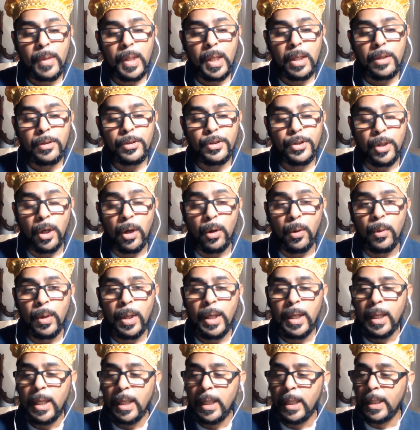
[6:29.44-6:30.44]
So
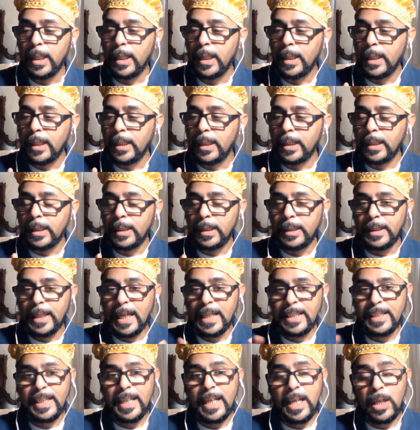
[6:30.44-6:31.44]

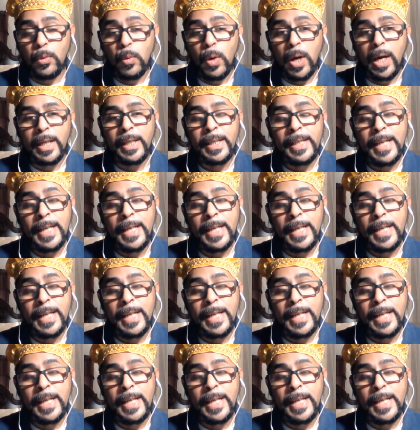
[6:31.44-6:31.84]
that's Elegua.